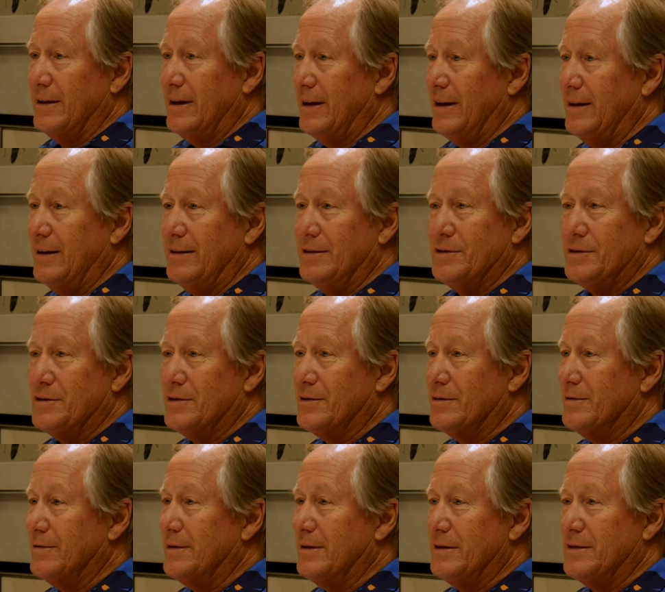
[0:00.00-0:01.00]
he
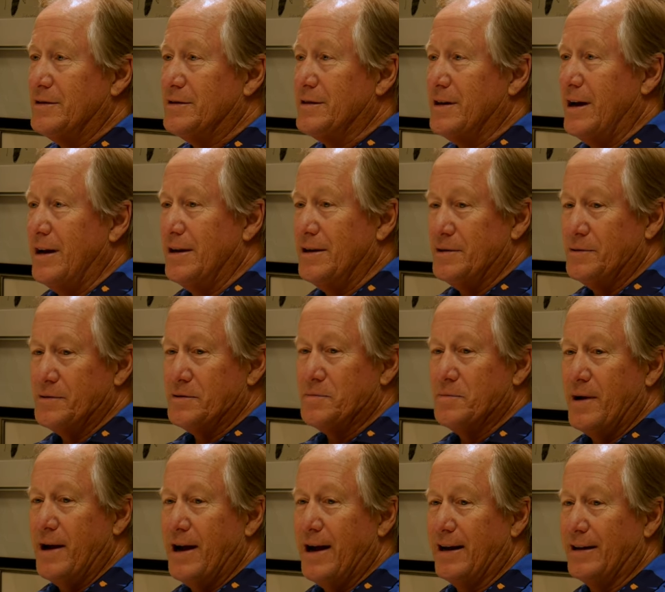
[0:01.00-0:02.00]
just decided he was
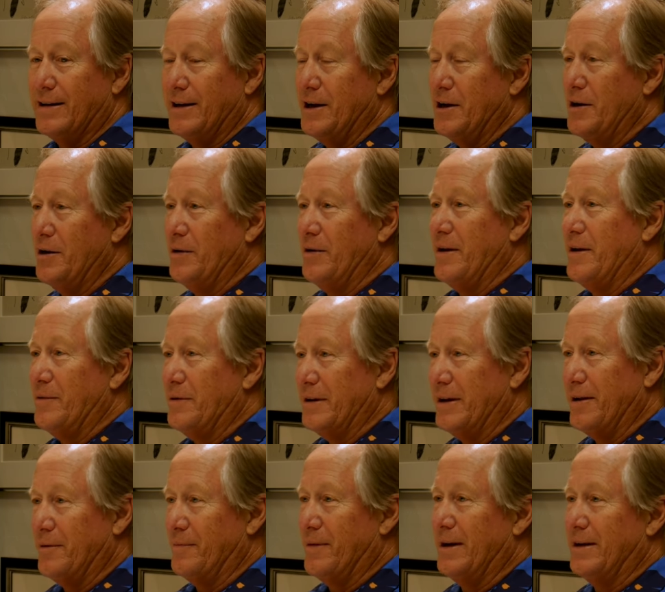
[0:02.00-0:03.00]
mad, and he knew that would
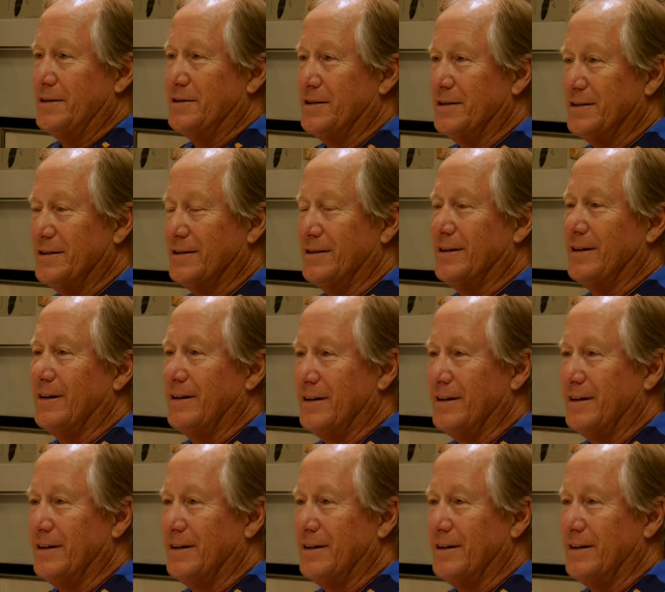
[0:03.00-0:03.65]
get my attention, and